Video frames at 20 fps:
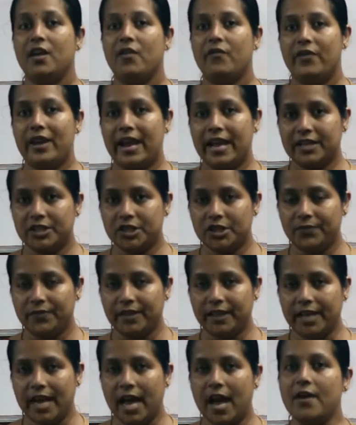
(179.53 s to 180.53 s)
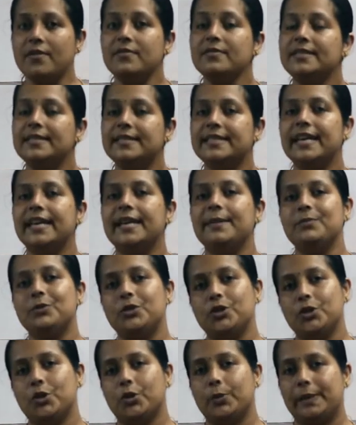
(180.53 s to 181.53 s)
Fraction with have same
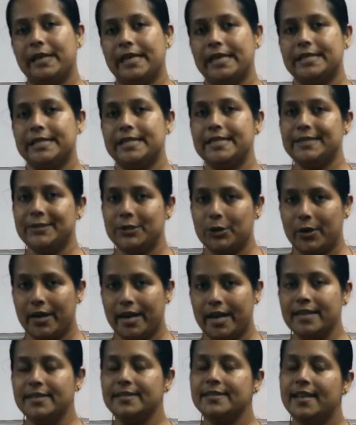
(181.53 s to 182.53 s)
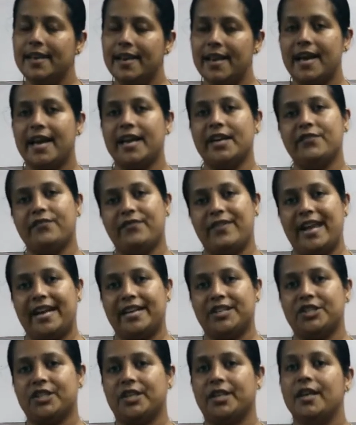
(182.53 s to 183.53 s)
denominator is known as like
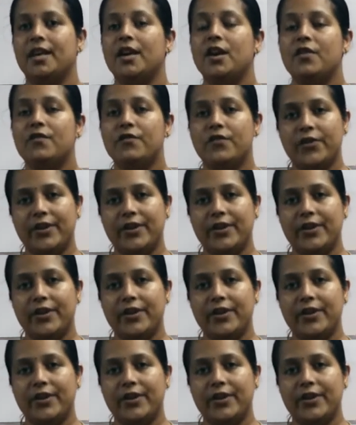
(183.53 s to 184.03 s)
fraction. For